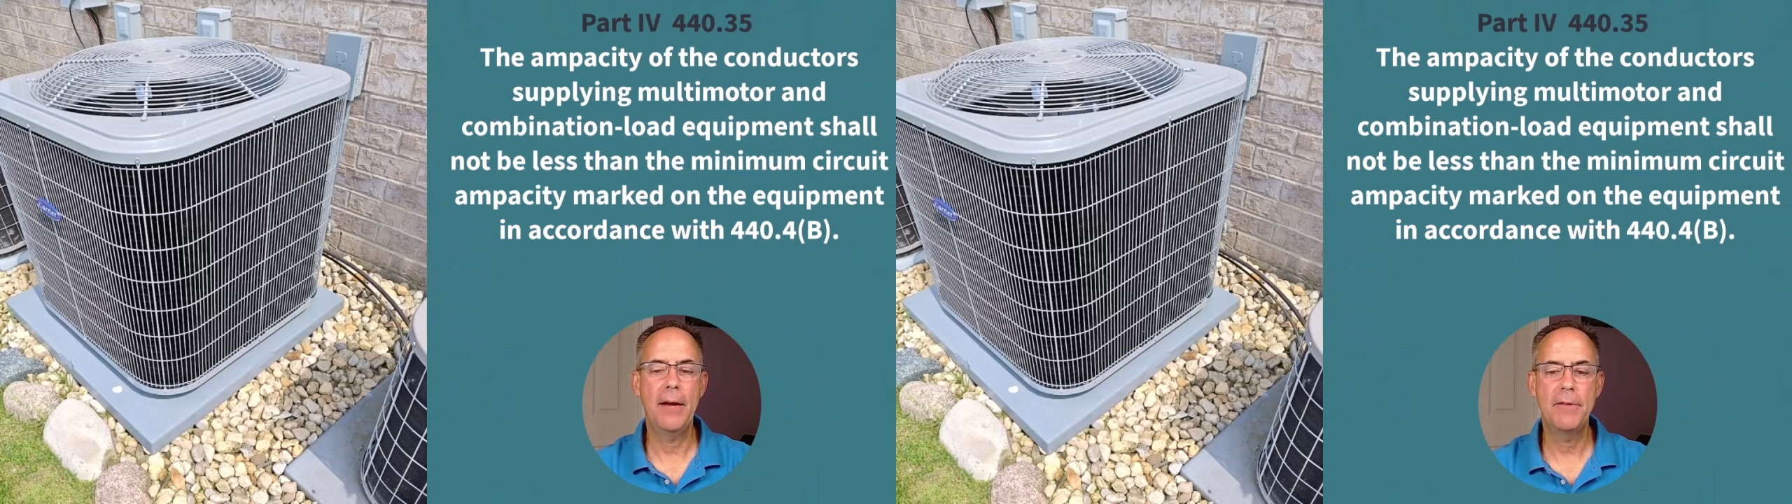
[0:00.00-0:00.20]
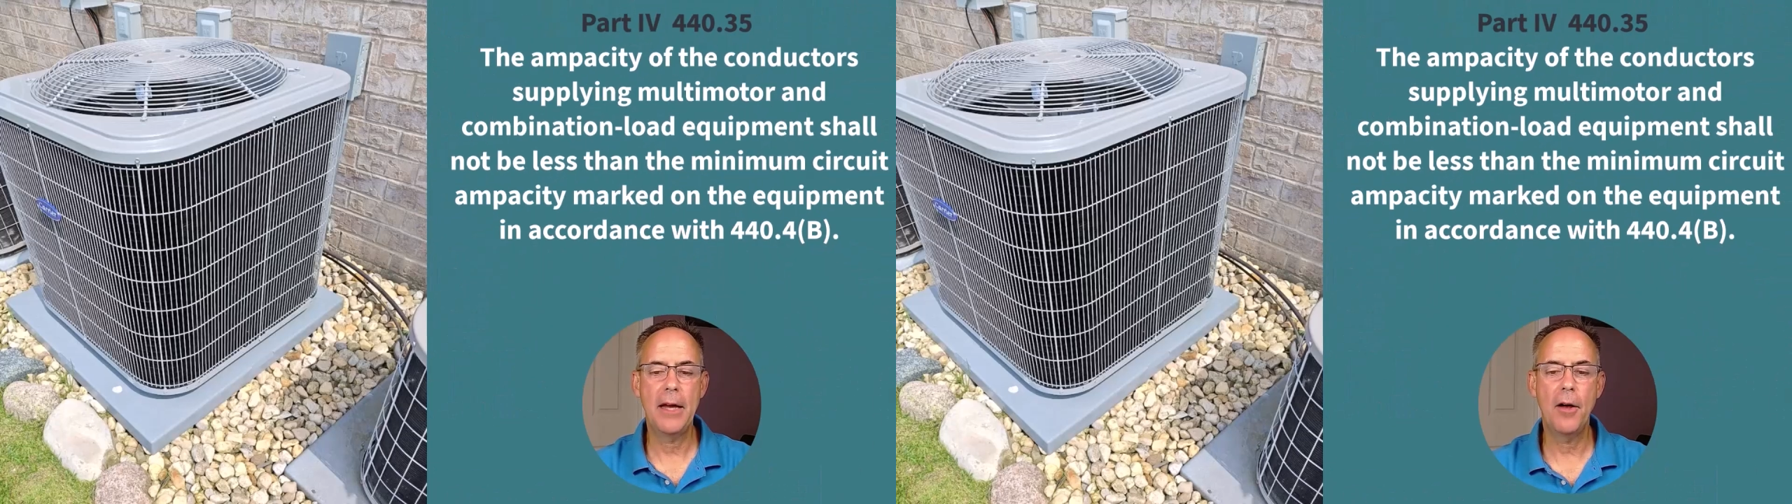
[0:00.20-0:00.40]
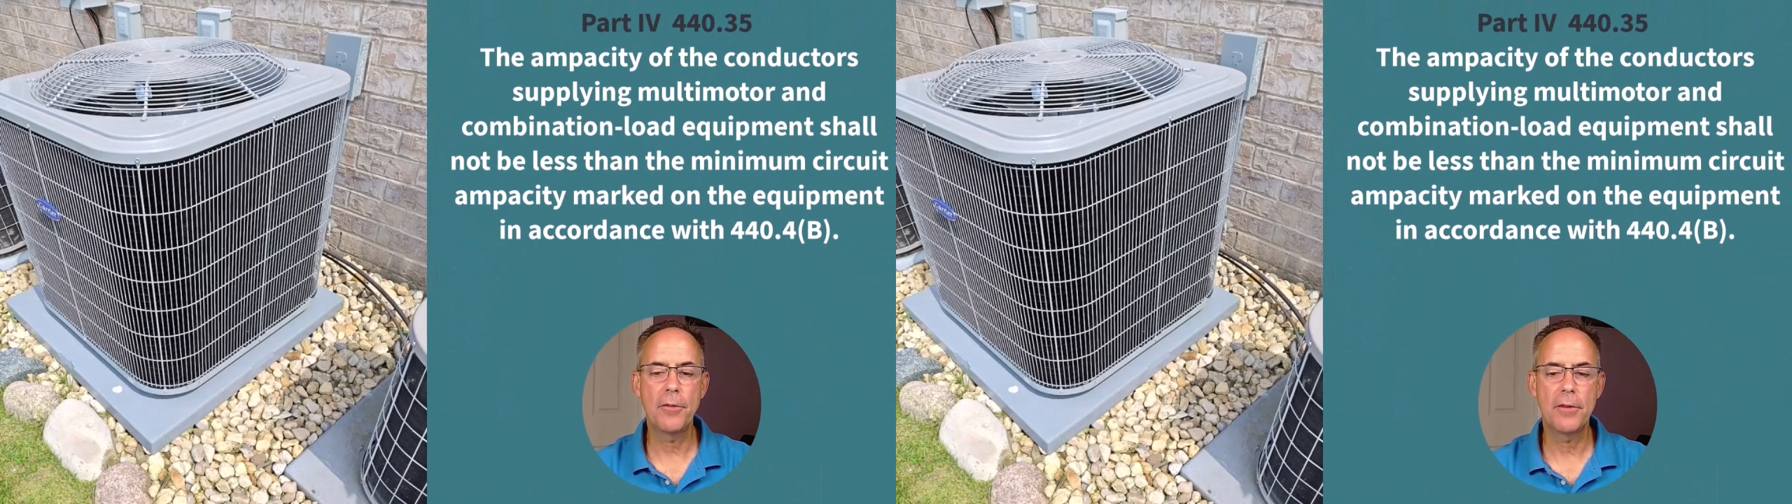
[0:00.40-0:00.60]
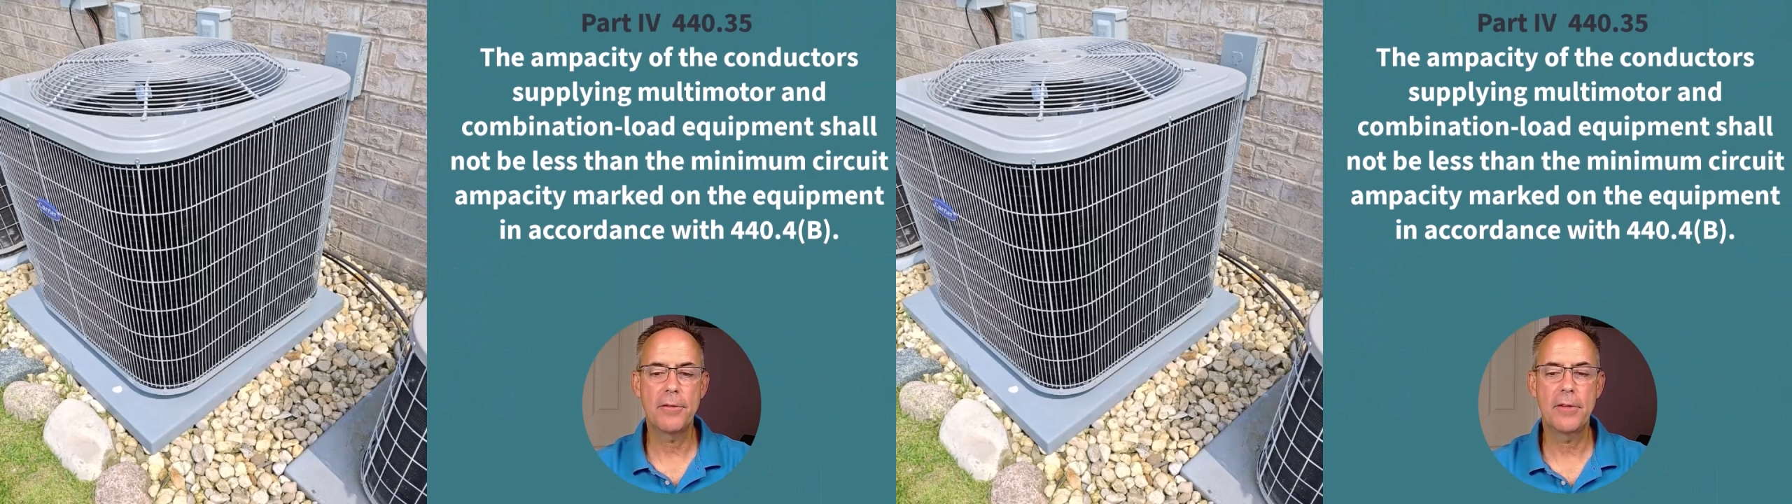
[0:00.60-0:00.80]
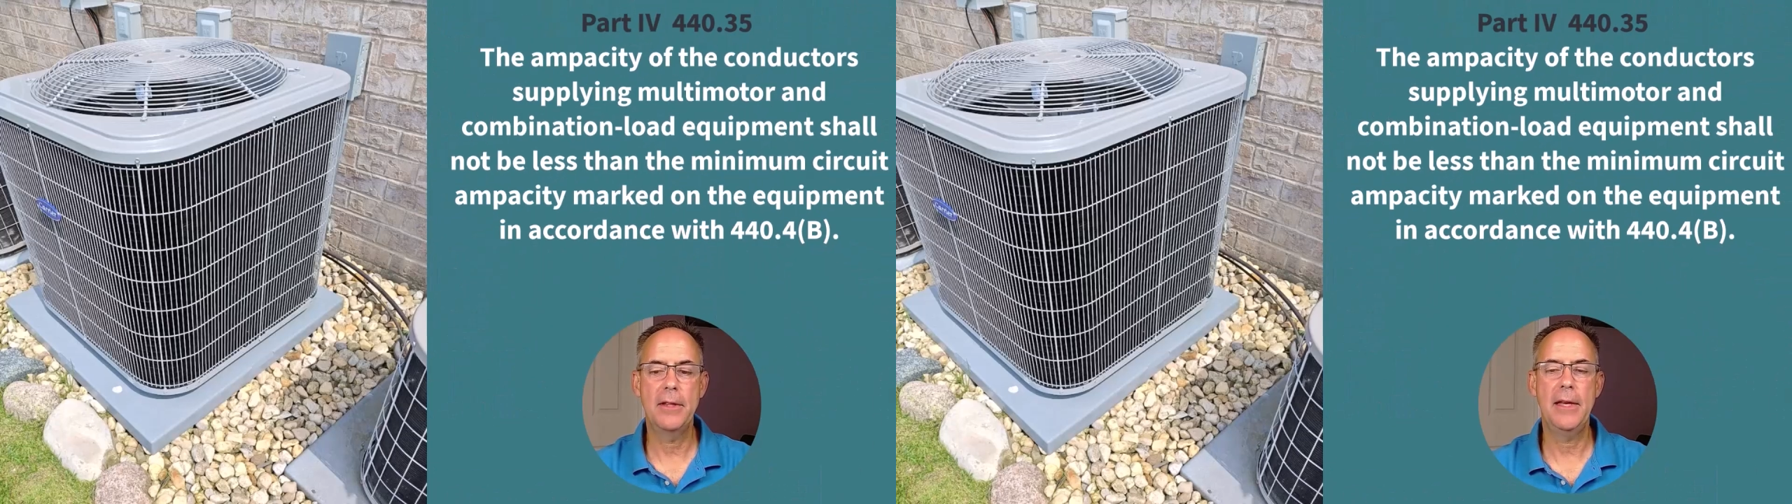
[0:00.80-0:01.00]
tells
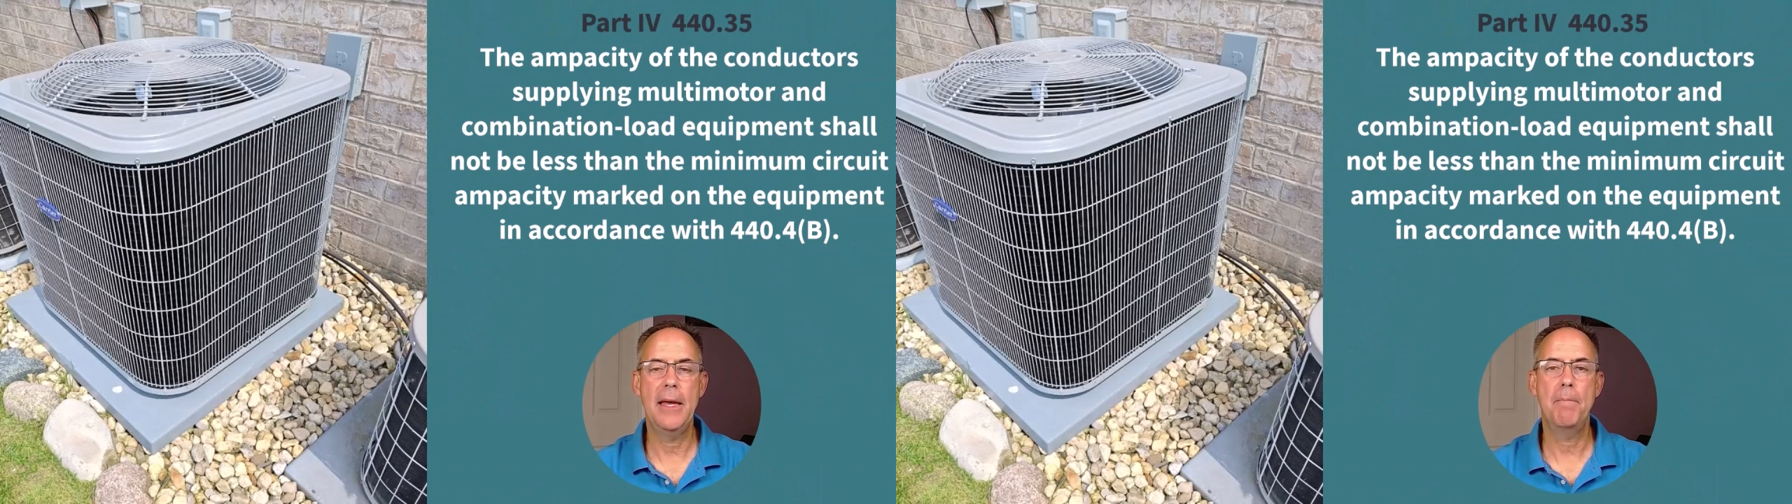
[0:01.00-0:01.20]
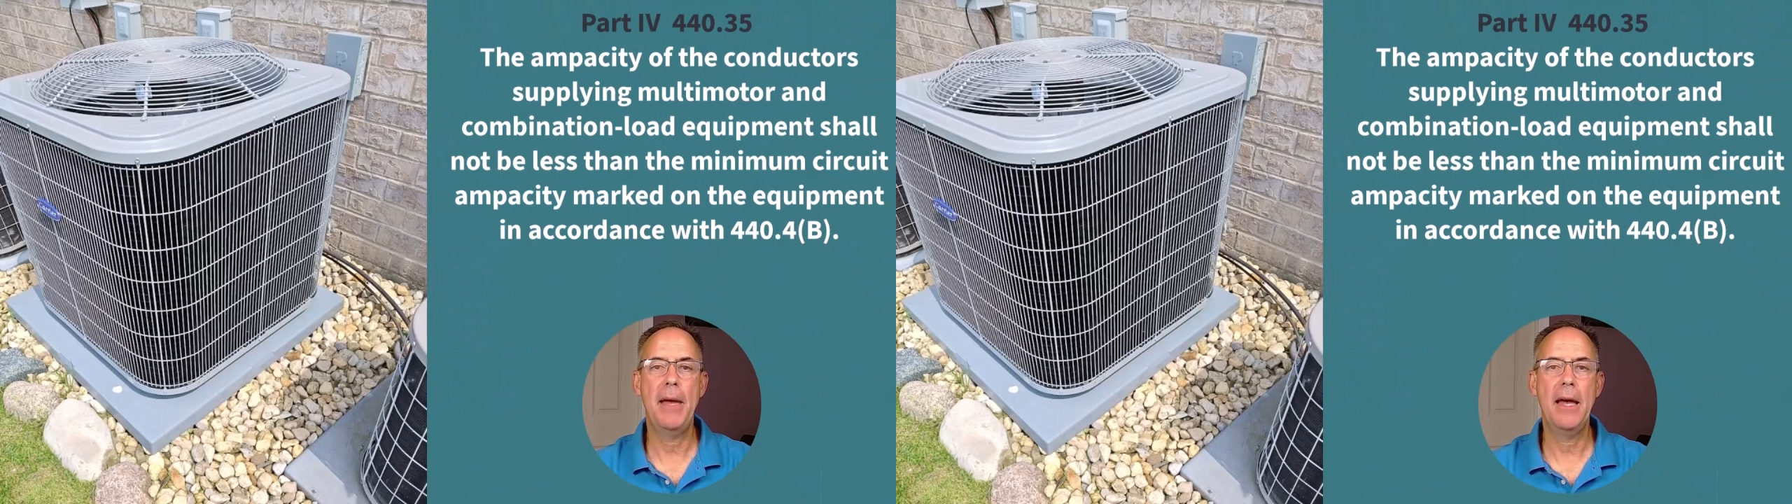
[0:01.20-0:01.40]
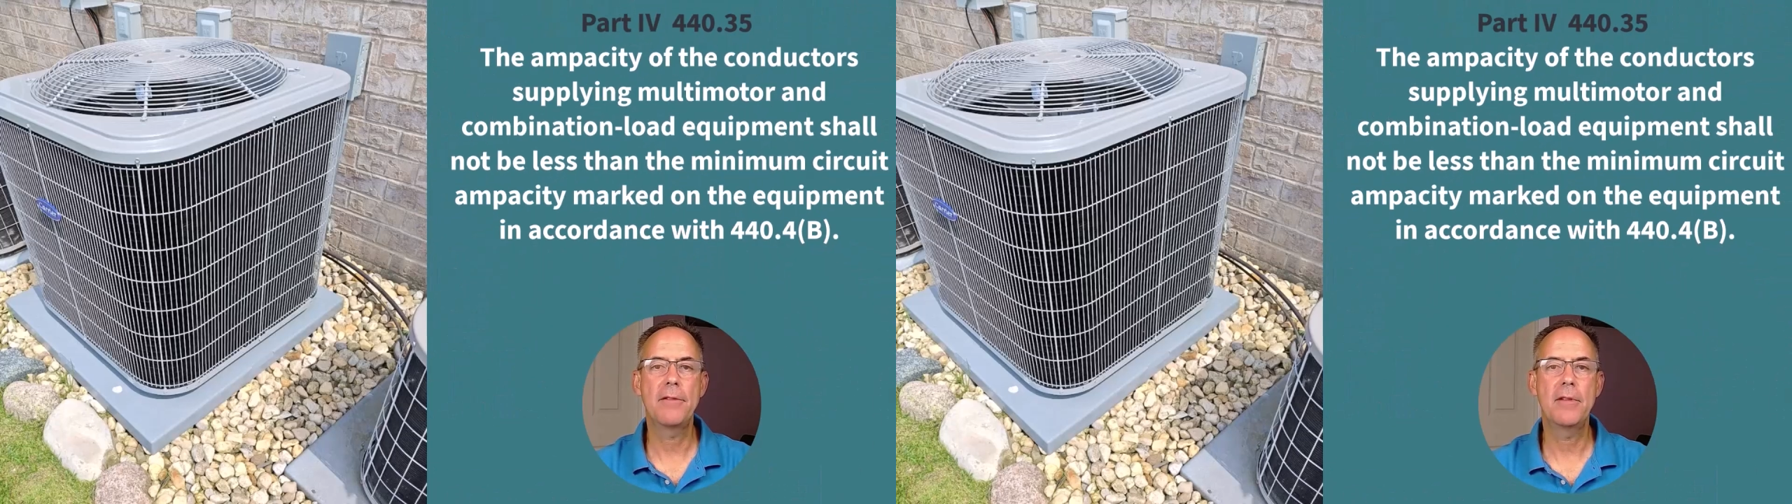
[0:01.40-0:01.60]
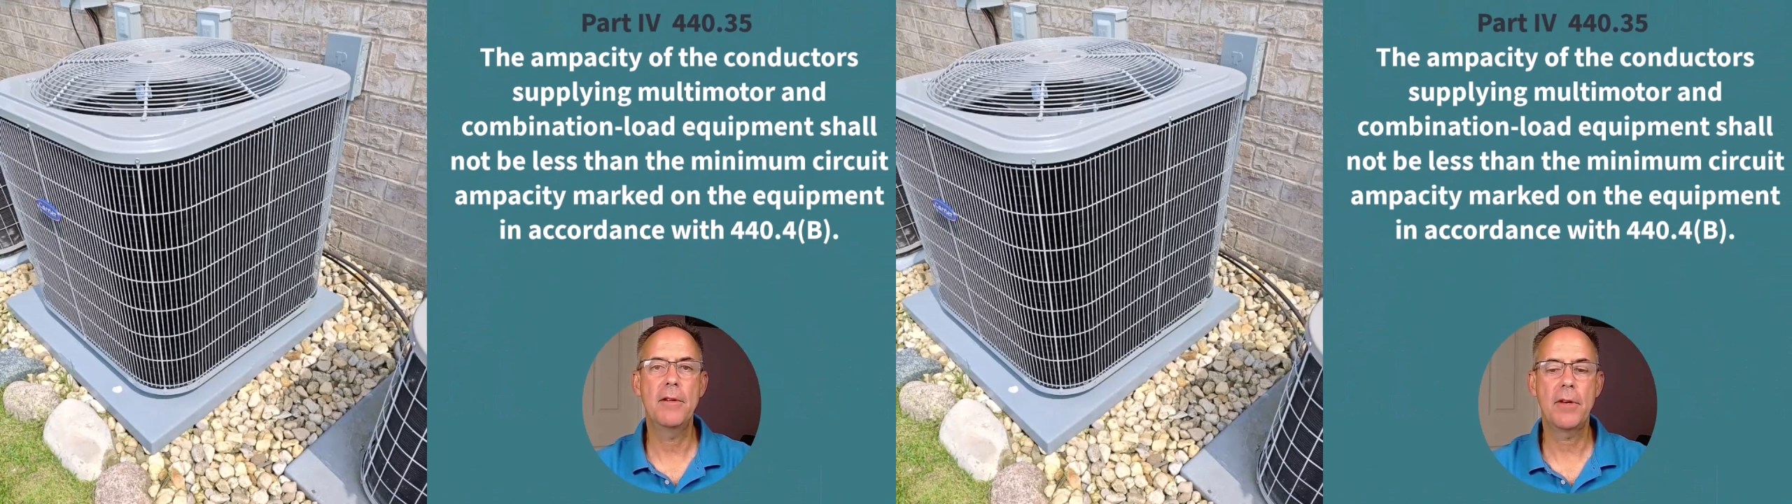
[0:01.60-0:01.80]
us that the ampacity of the